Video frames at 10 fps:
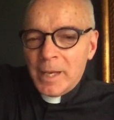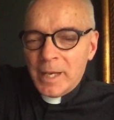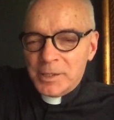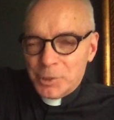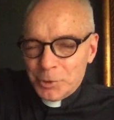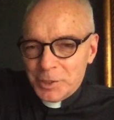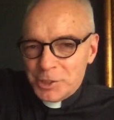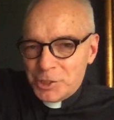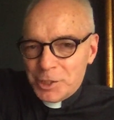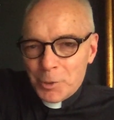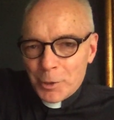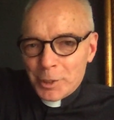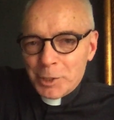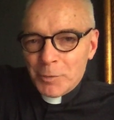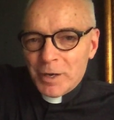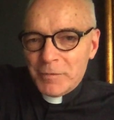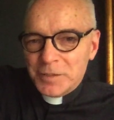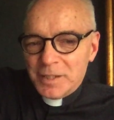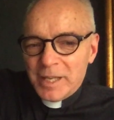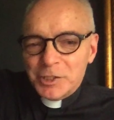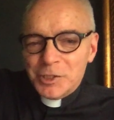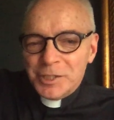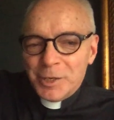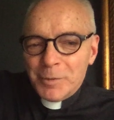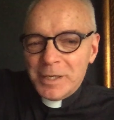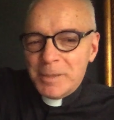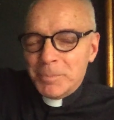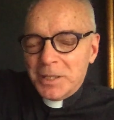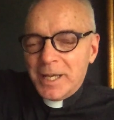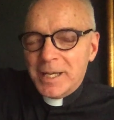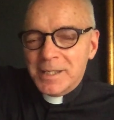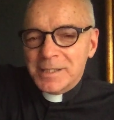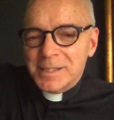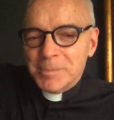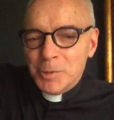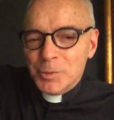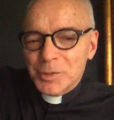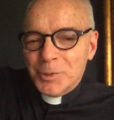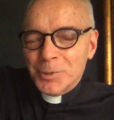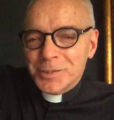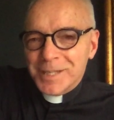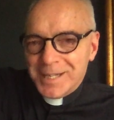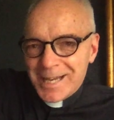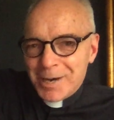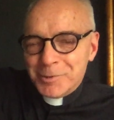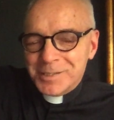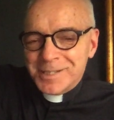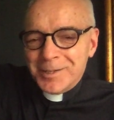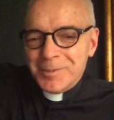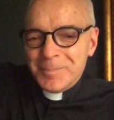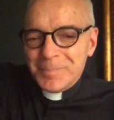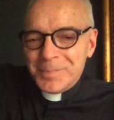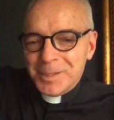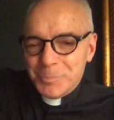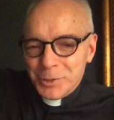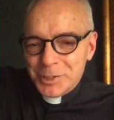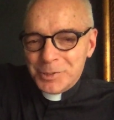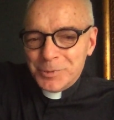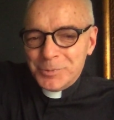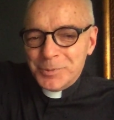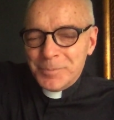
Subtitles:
and certainly she choreographed legendary plays, musicals like Carousel and Brigadoon.